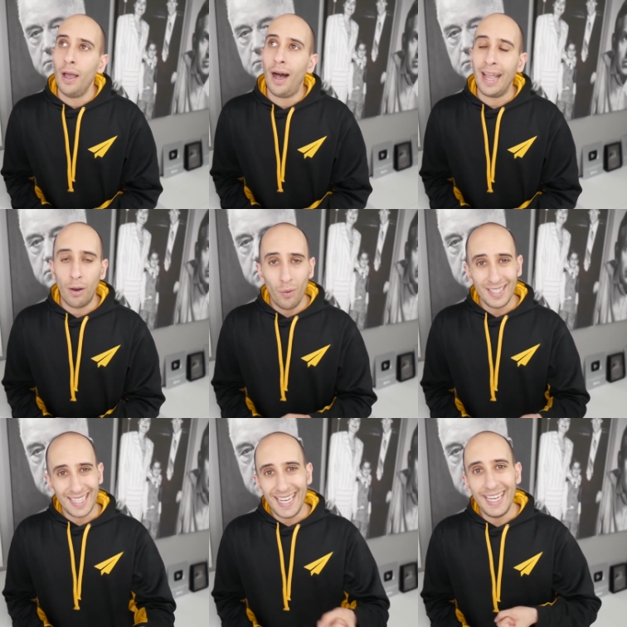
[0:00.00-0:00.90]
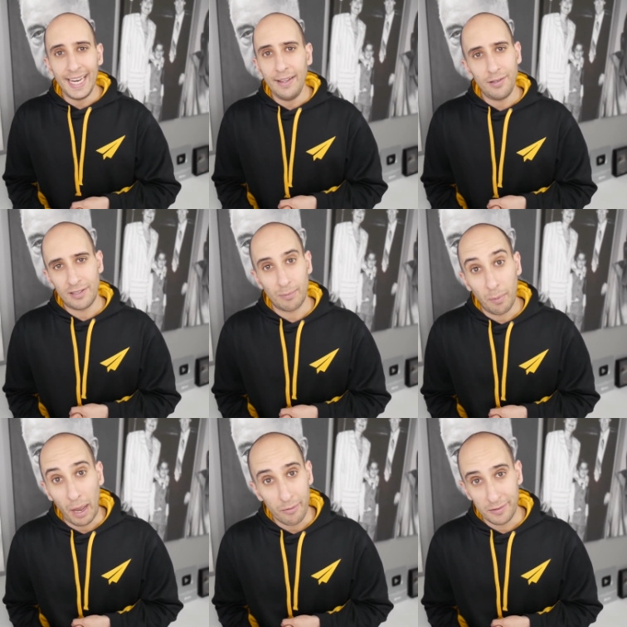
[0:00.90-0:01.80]
I always eat into some
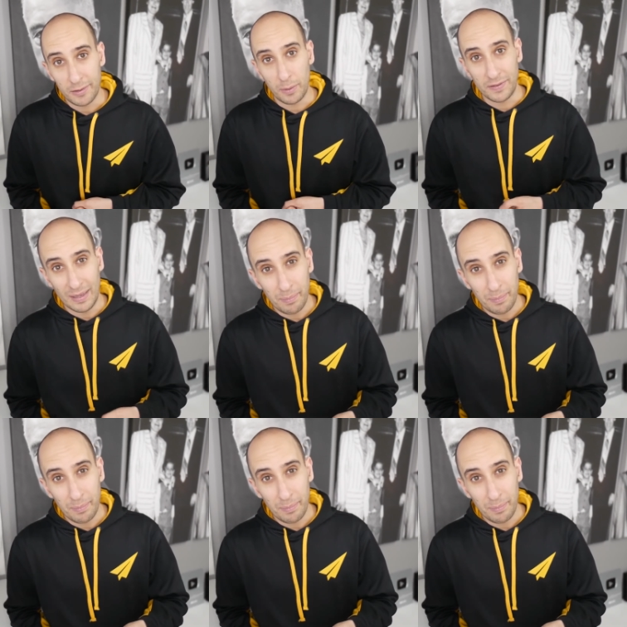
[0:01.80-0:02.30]
of my reserves.